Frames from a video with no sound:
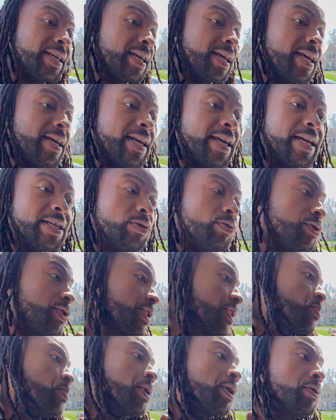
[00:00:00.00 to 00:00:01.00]
Head gasket was
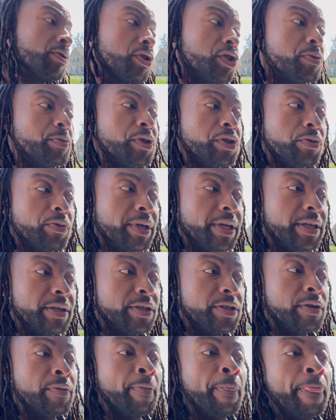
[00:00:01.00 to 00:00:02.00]
just blown to smithereens.